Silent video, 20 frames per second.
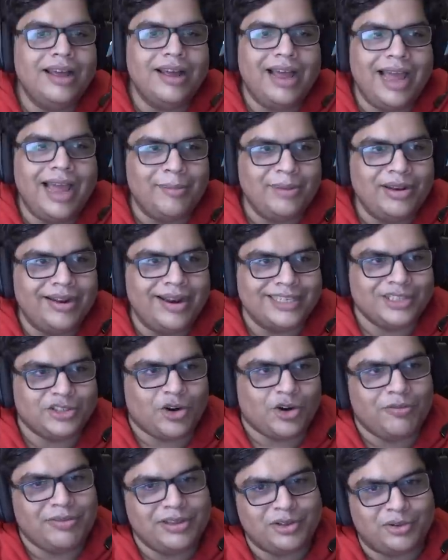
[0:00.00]
I'm in a
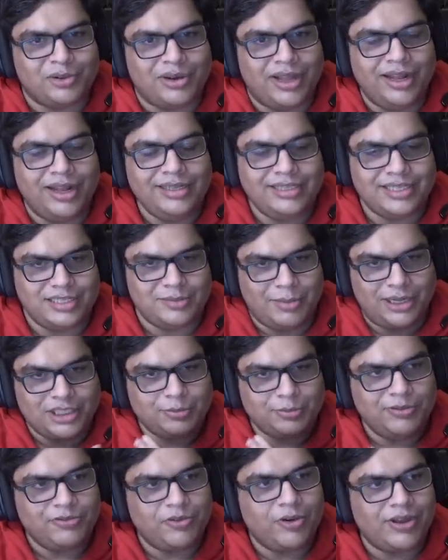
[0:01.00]
restaurant with Kunal. This is much
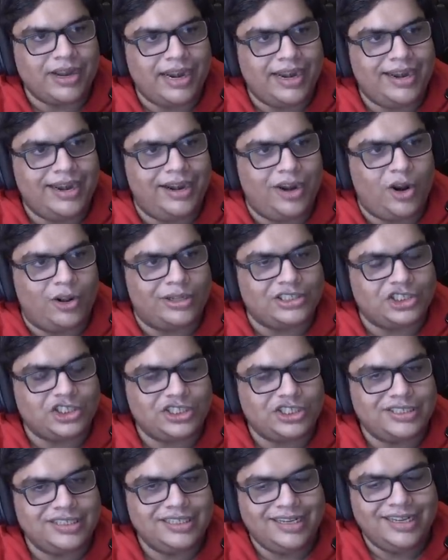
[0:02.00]
before Cred had
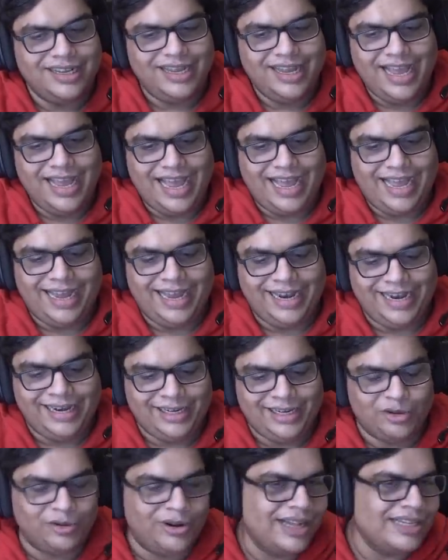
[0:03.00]
launched.
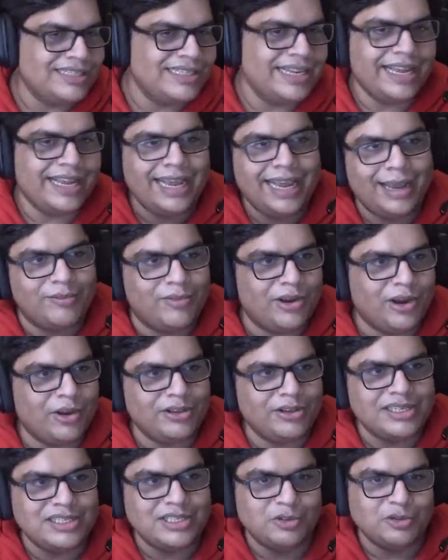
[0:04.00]
And Kunal's like, hey, I'm working on
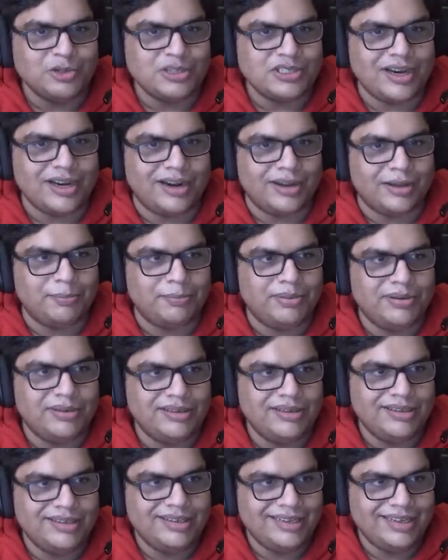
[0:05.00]
this new startup.
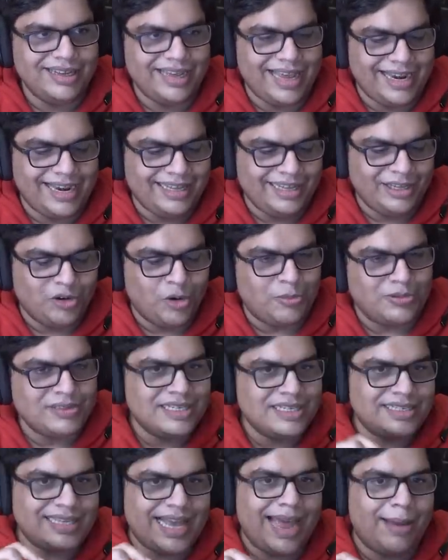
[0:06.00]
And he opens
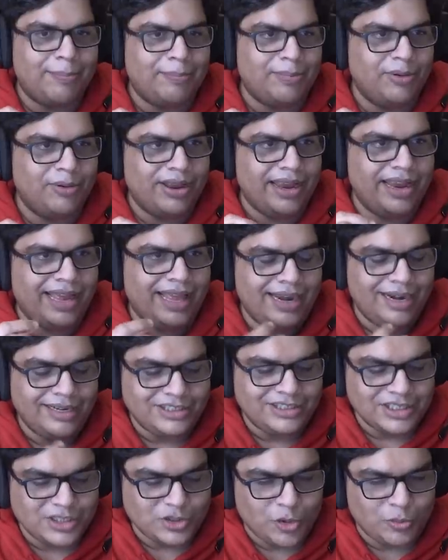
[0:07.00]
this app, okay? And it
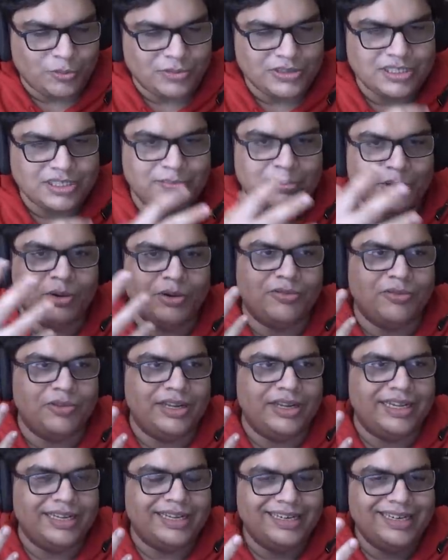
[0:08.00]
just opens
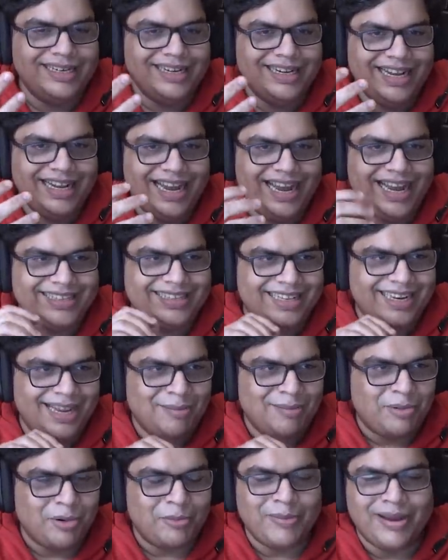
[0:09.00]
beautifully. And then I
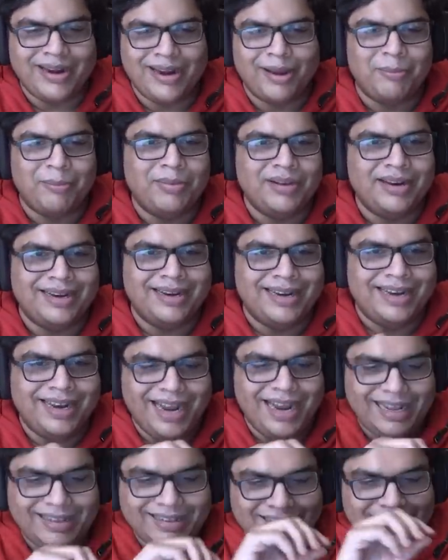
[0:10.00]
put my number in.
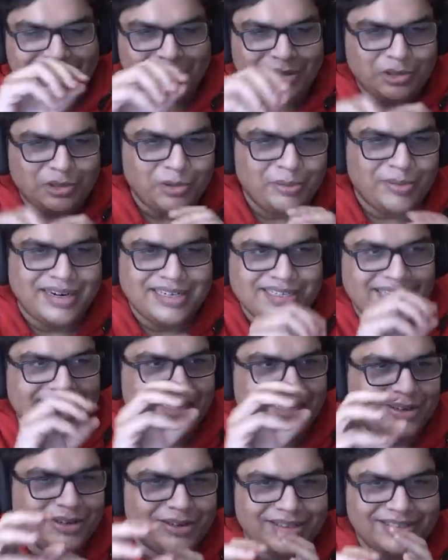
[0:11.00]
And then 2 minutes
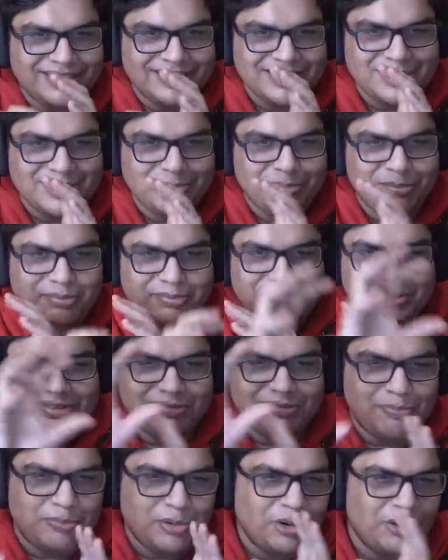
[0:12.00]
later, this
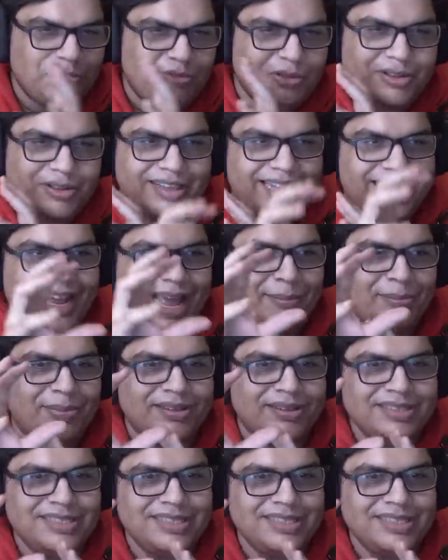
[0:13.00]
beautiful thing happens.